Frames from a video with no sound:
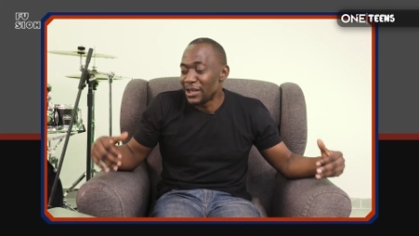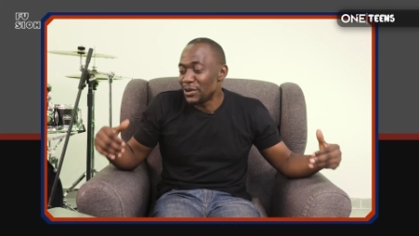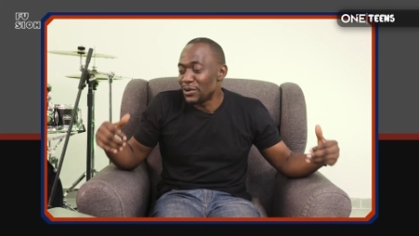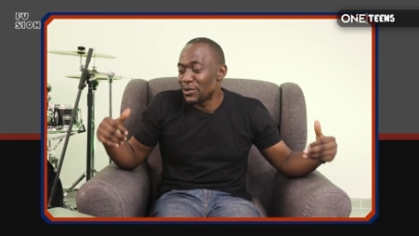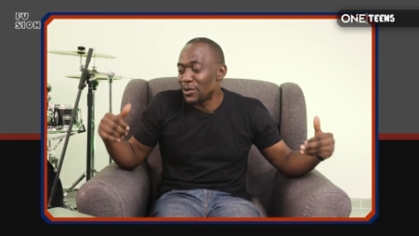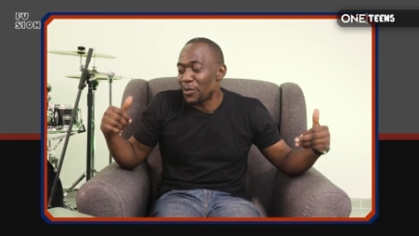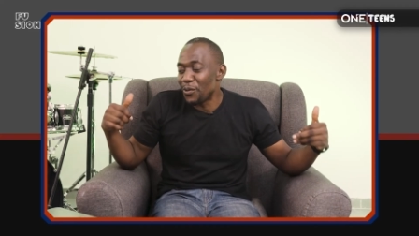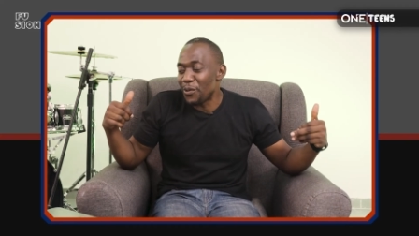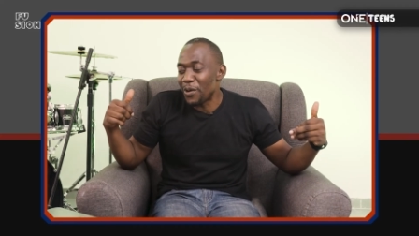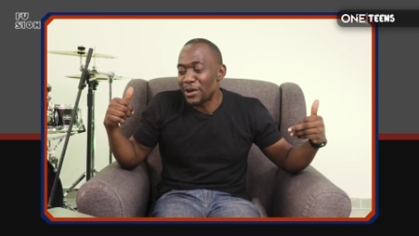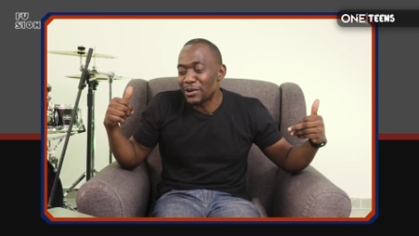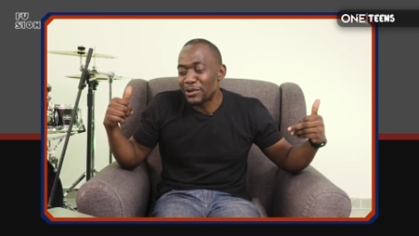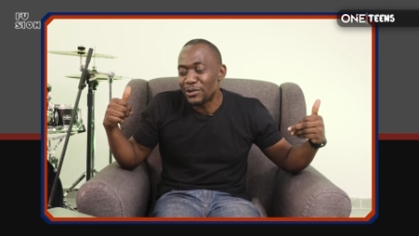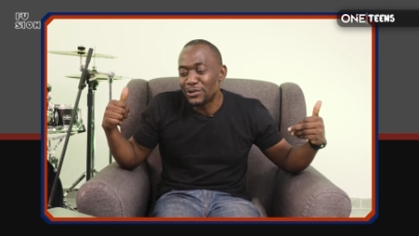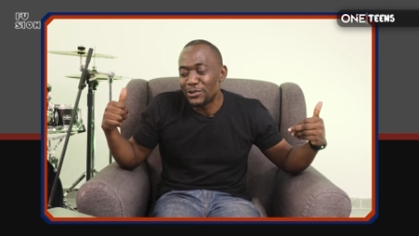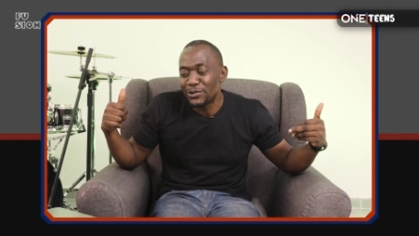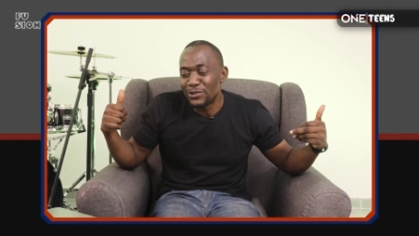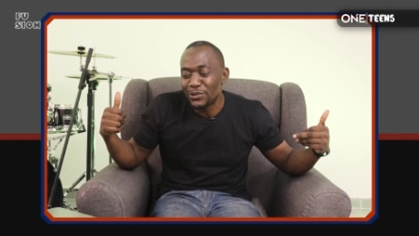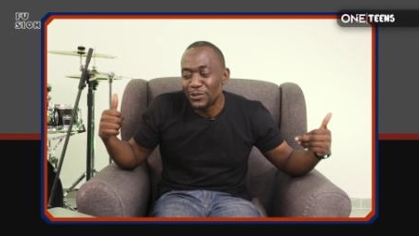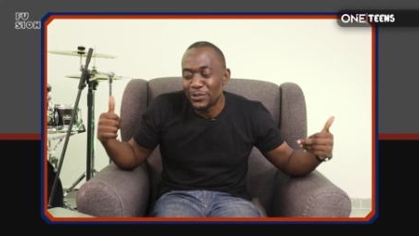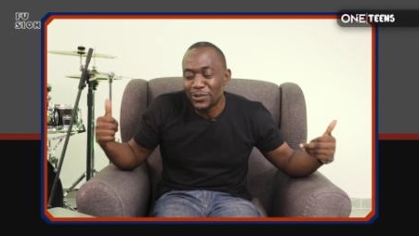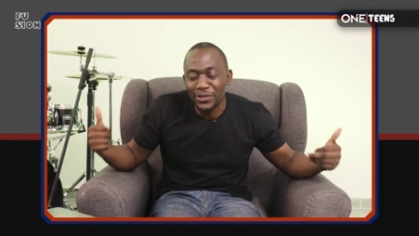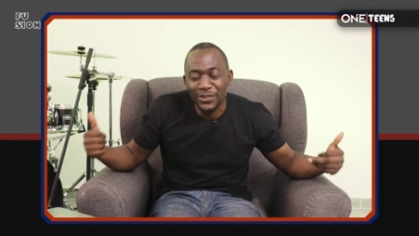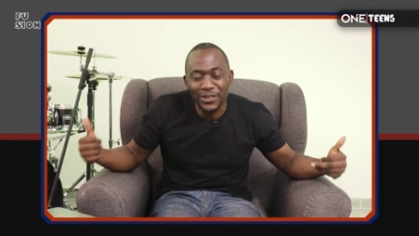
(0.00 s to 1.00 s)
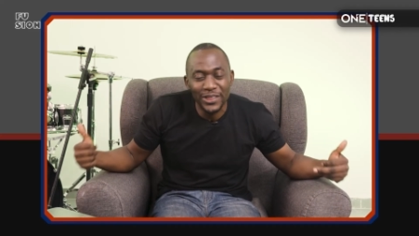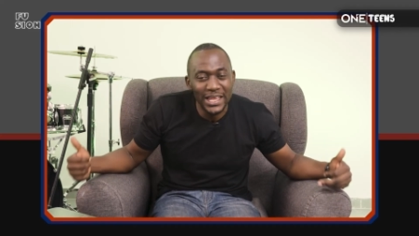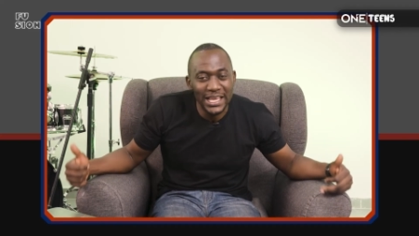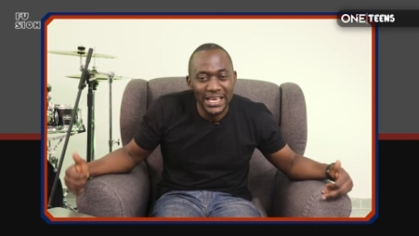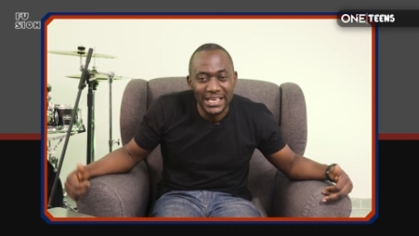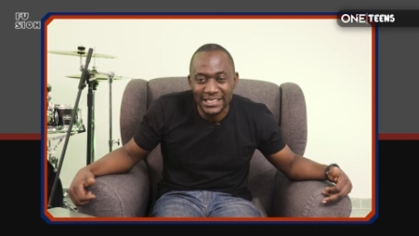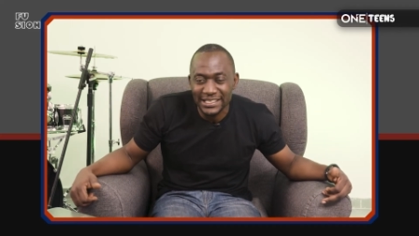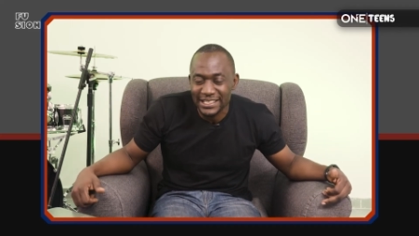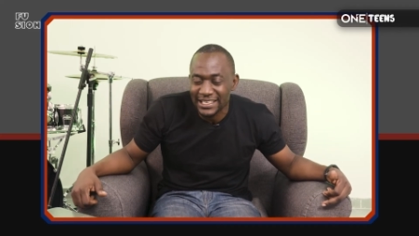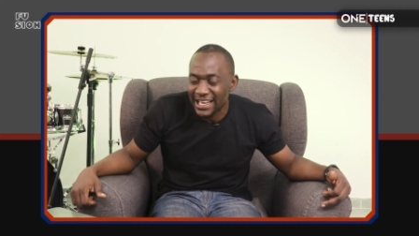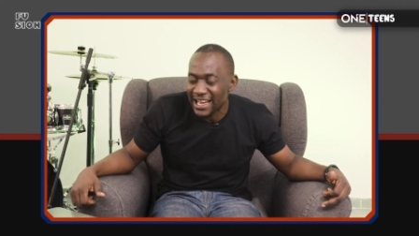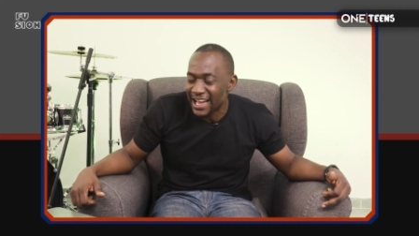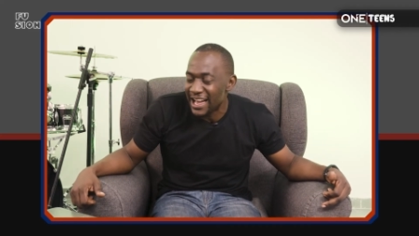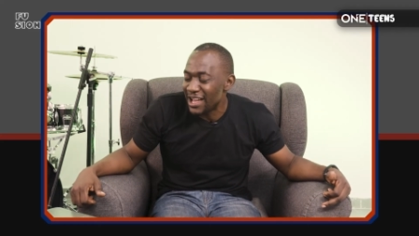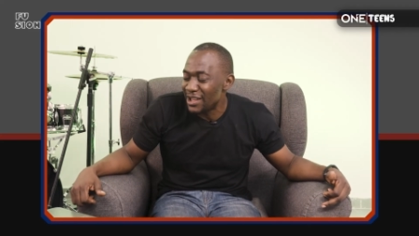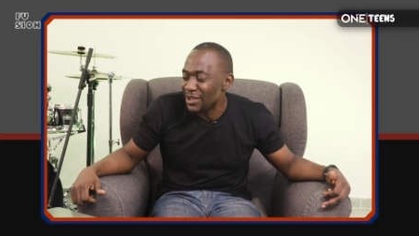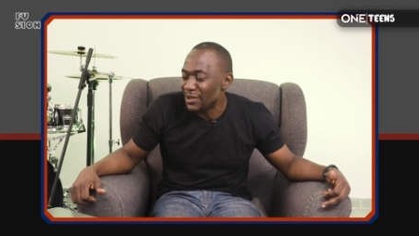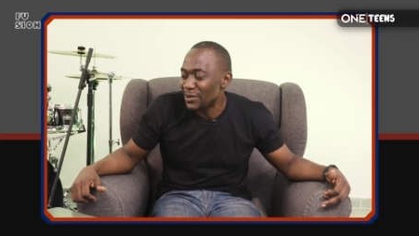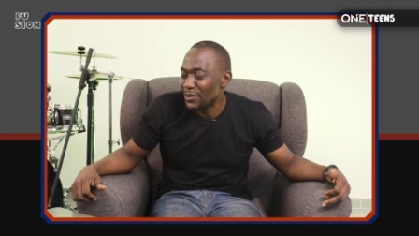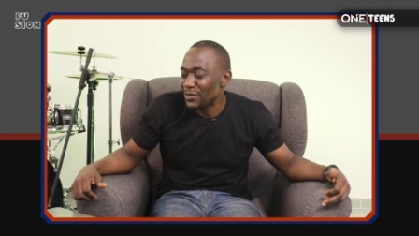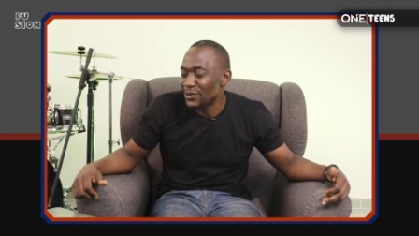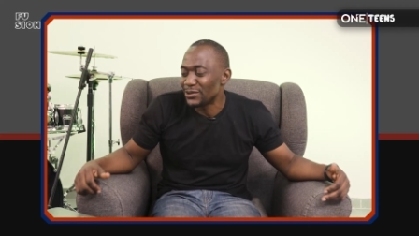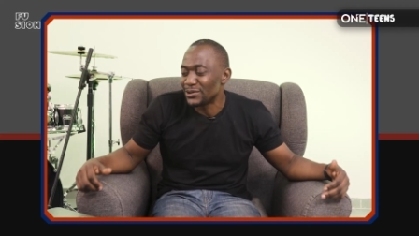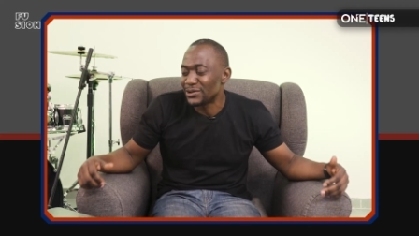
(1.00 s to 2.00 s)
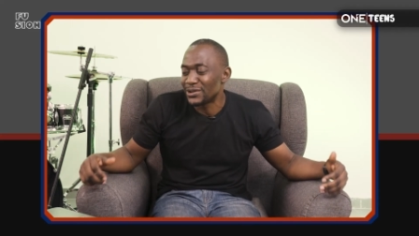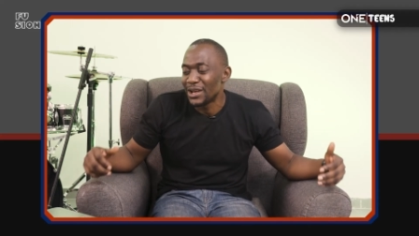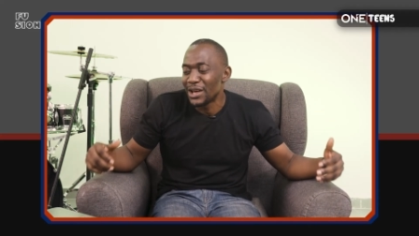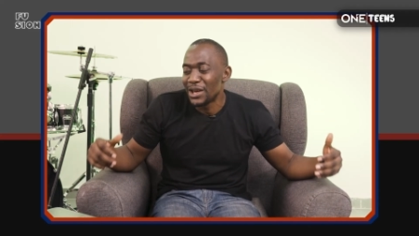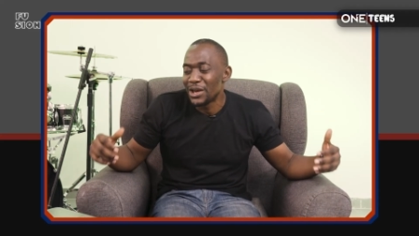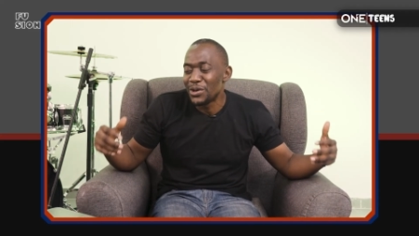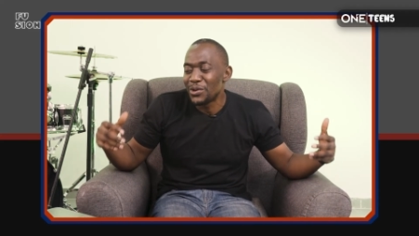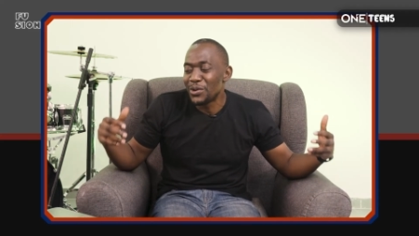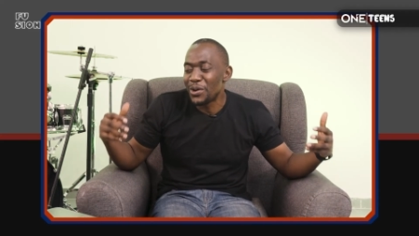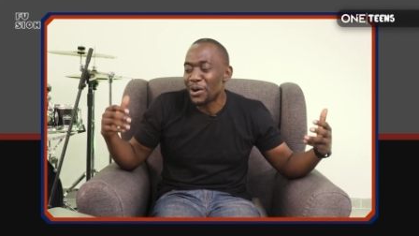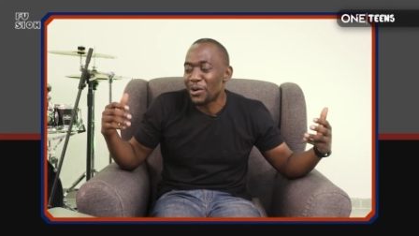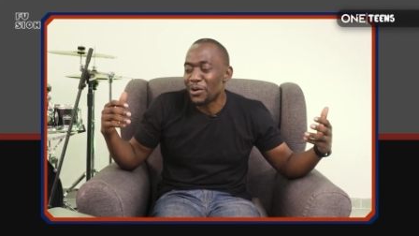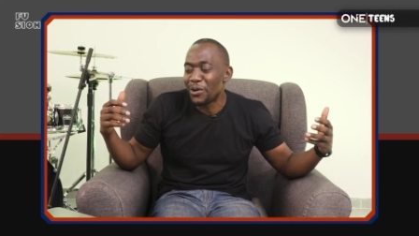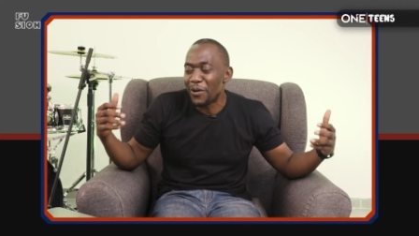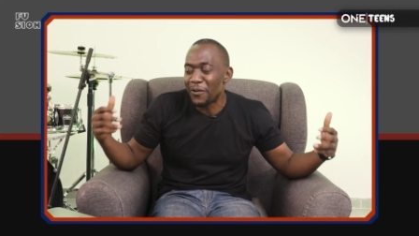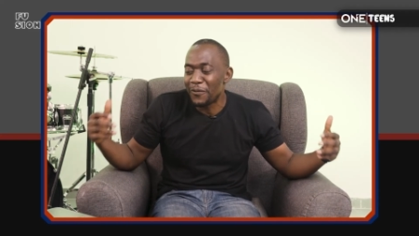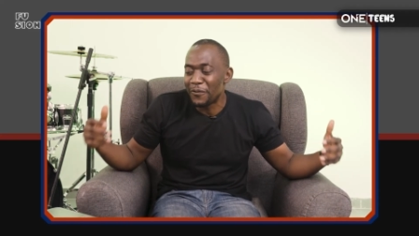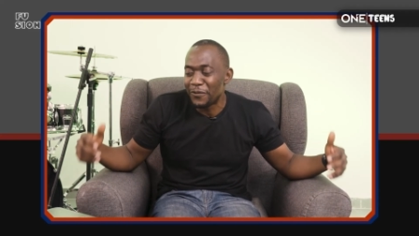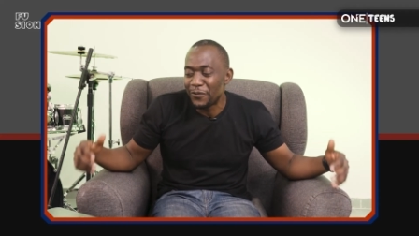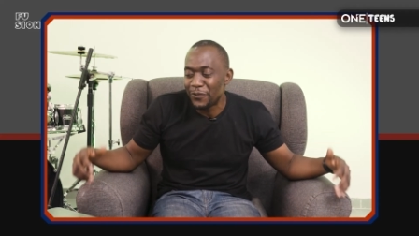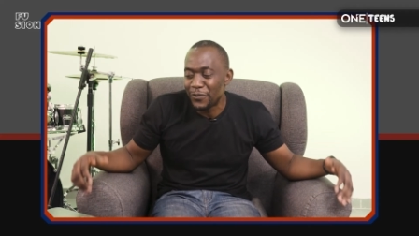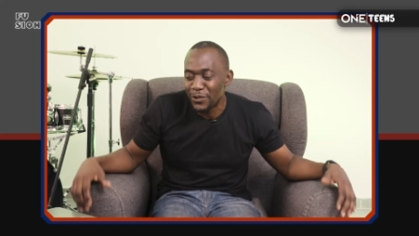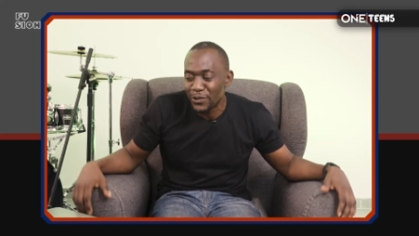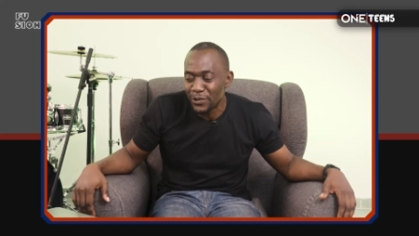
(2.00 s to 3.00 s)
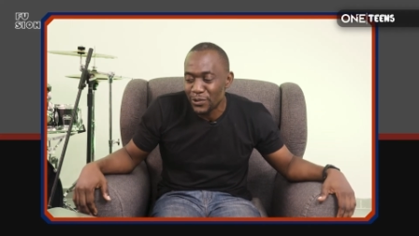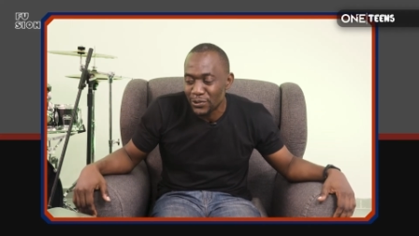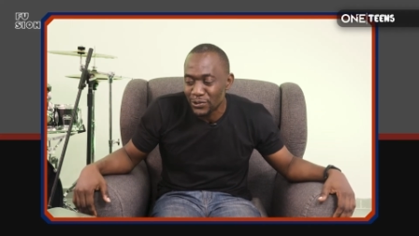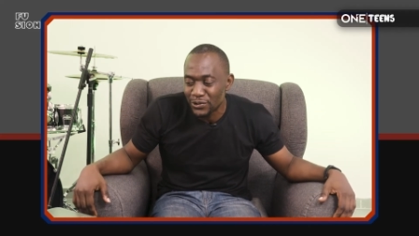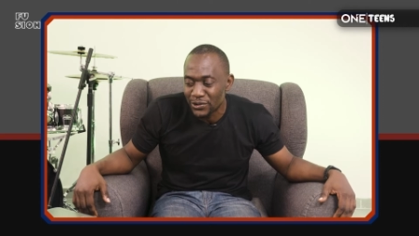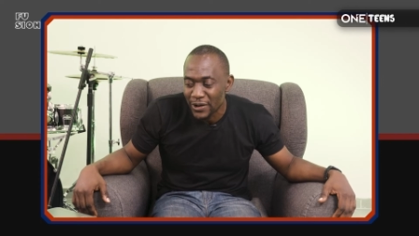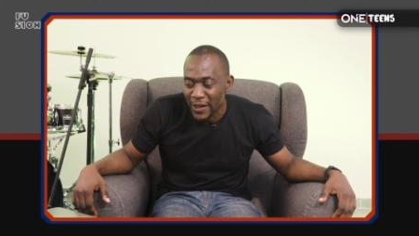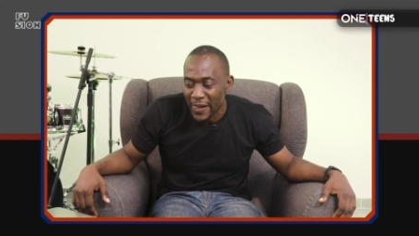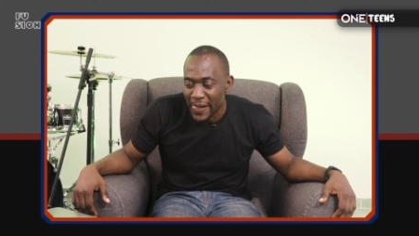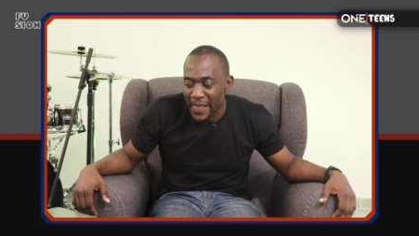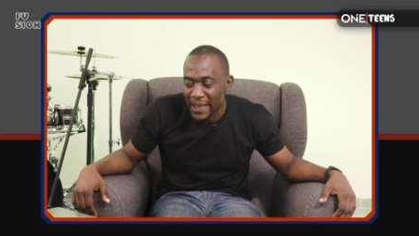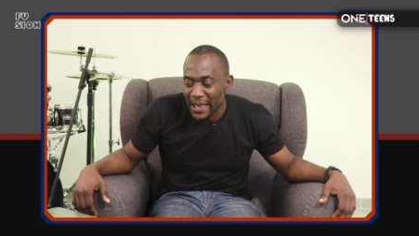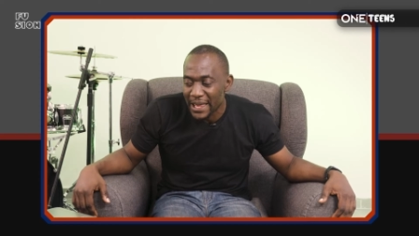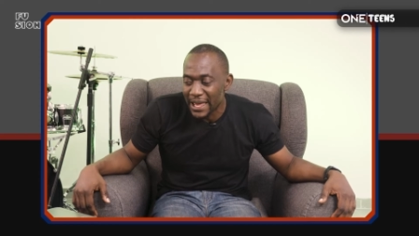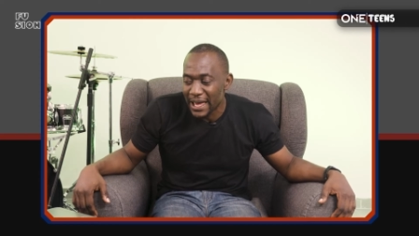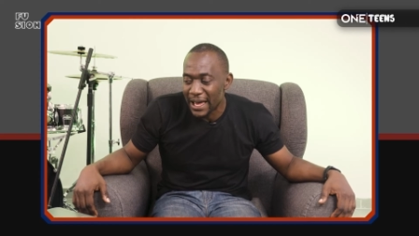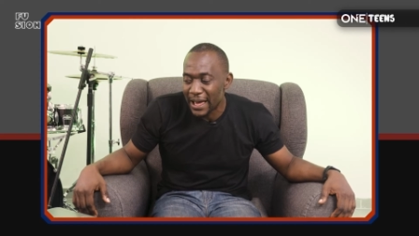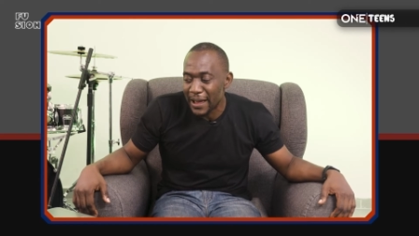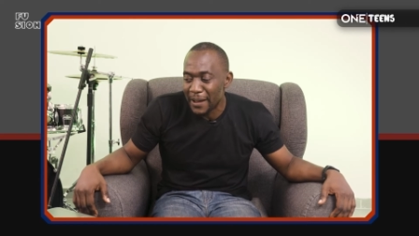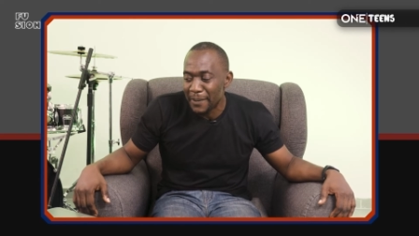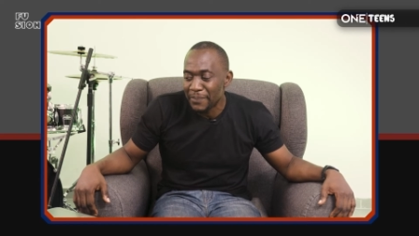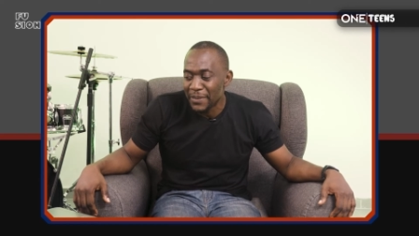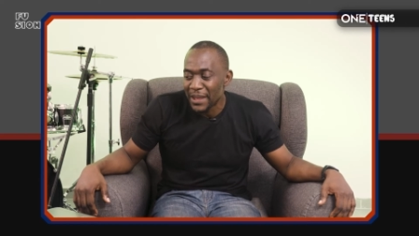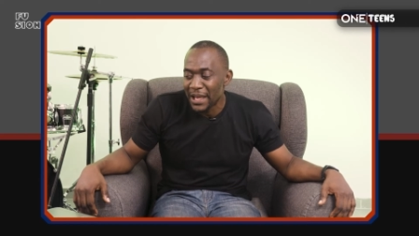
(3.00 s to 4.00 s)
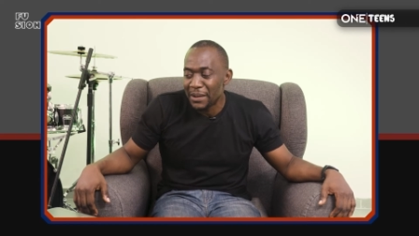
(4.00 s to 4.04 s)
You don't want to do things. Chaos. You are confused. Yeah.